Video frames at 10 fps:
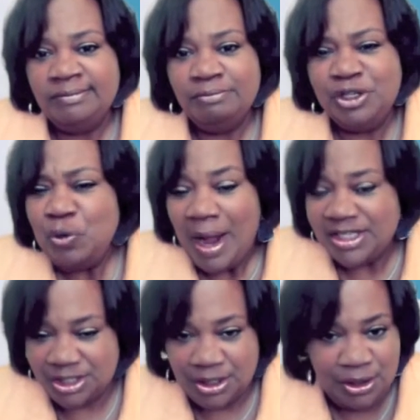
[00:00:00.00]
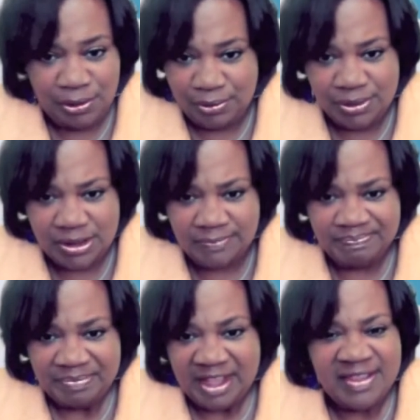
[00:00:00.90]
When you watch the news,
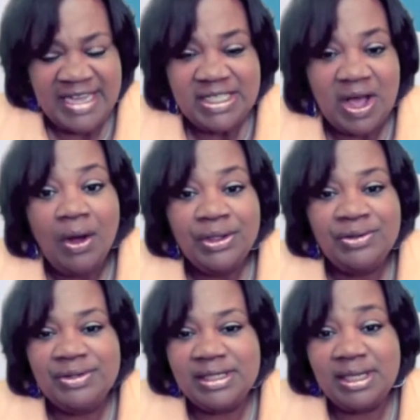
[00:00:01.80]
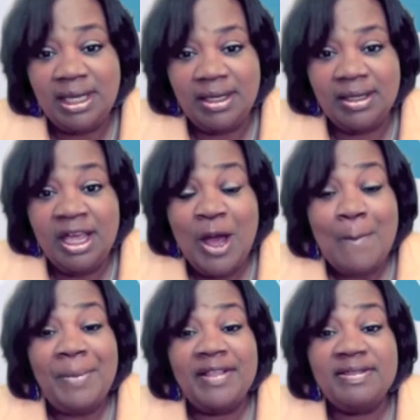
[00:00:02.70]
that's all you see.
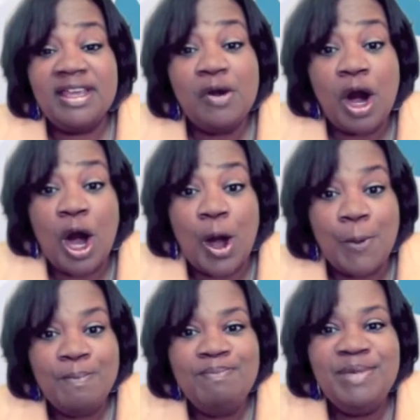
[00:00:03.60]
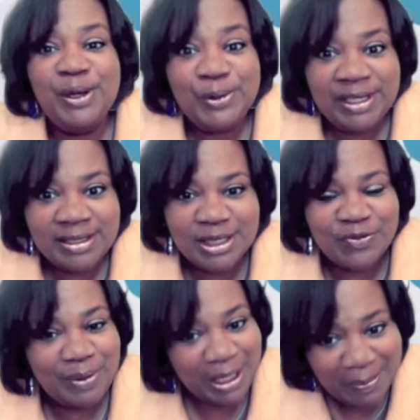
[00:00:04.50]
But there are millions
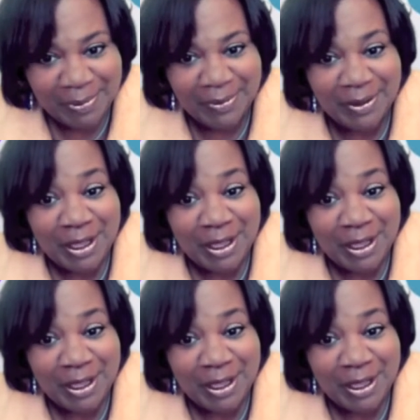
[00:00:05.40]
of people